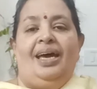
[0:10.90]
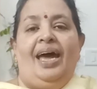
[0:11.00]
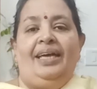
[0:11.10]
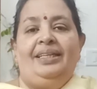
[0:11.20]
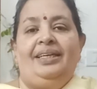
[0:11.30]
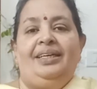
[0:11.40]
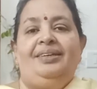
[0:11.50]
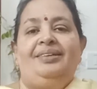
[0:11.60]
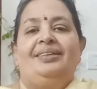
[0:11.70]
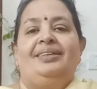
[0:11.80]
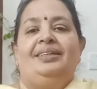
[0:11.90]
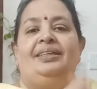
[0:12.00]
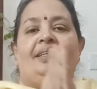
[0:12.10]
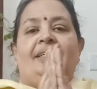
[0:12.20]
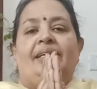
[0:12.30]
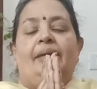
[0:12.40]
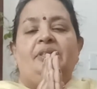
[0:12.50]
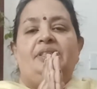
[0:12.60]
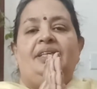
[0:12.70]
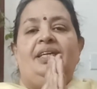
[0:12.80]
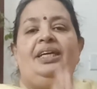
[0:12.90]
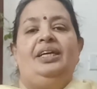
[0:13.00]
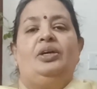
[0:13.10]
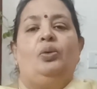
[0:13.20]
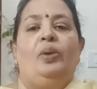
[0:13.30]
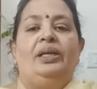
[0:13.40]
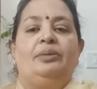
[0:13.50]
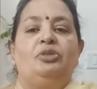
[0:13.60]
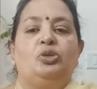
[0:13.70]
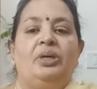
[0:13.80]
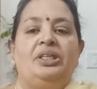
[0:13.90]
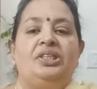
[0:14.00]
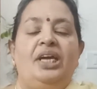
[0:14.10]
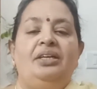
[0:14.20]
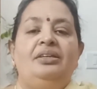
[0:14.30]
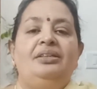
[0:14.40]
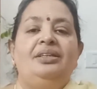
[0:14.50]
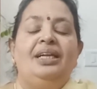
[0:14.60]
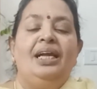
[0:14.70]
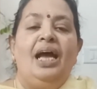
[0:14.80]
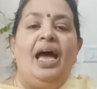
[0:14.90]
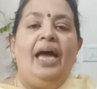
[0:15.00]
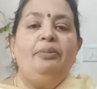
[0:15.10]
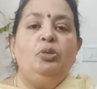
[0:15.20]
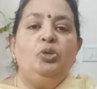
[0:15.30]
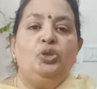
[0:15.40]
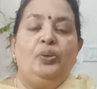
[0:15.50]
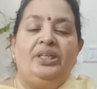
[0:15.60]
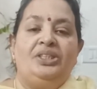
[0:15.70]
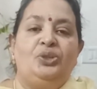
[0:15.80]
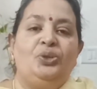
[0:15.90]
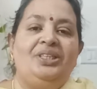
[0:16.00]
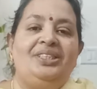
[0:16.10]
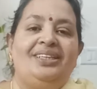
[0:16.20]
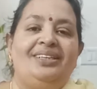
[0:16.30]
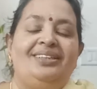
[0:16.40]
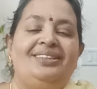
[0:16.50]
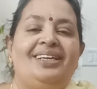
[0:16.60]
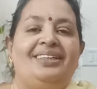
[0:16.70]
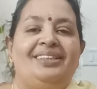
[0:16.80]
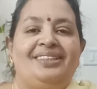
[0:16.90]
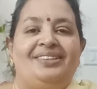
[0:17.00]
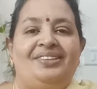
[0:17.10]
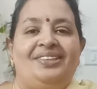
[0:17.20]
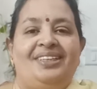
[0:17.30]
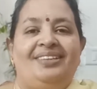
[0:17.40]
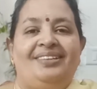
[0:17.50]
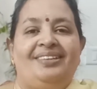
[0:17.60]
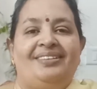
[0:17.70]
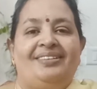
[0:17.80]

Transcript: Hi there, Namaste, welcome to my channel. I'm your motivating storyteller Sharda Chandrasekharan.